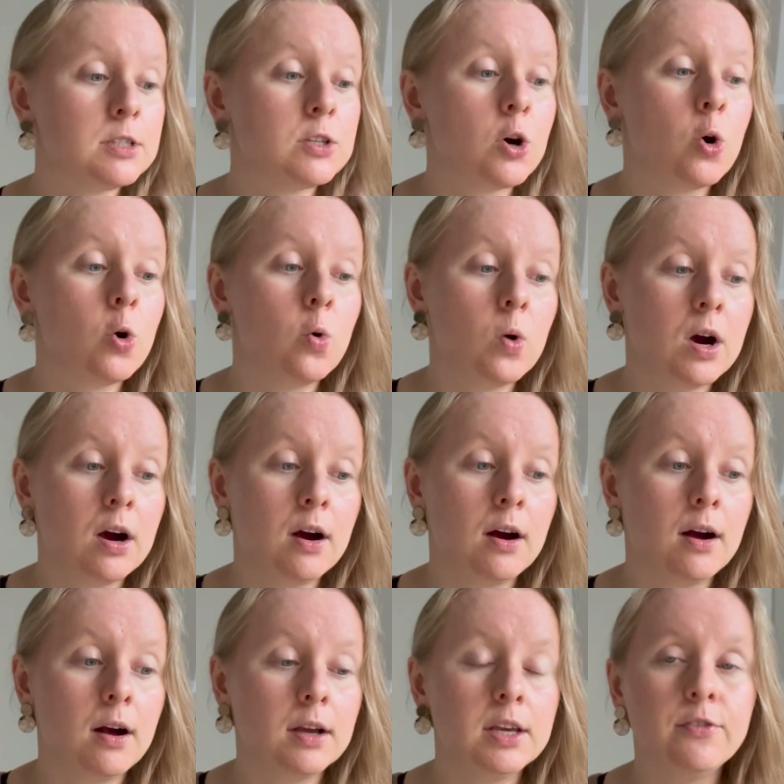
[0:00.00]
So
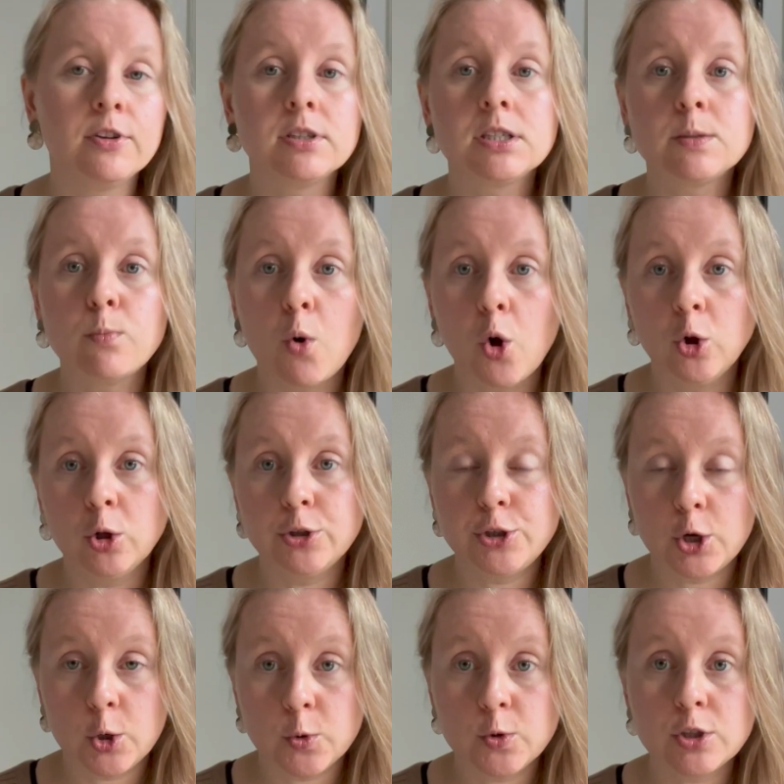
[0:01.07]
even small
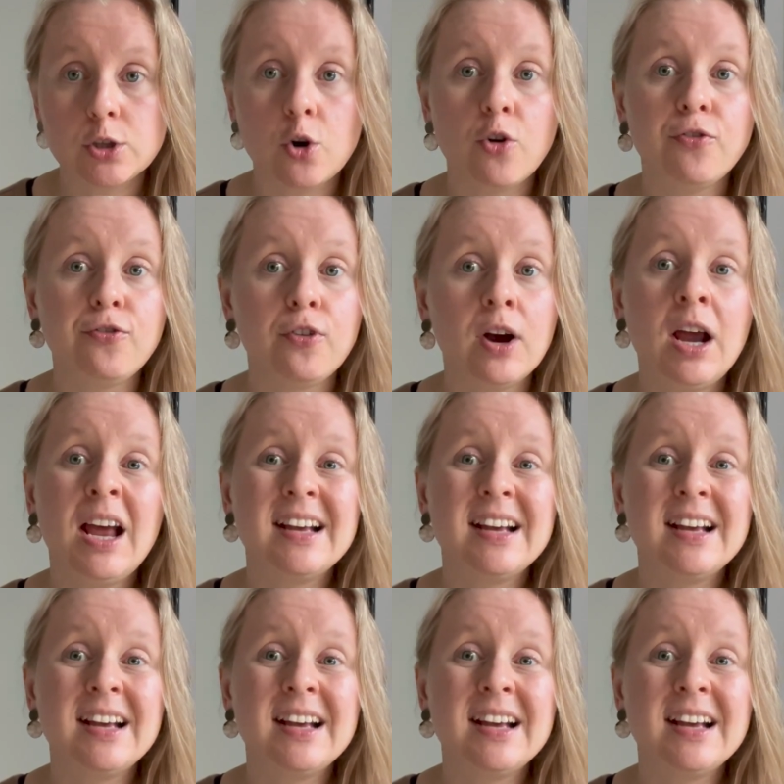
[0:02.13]
dose of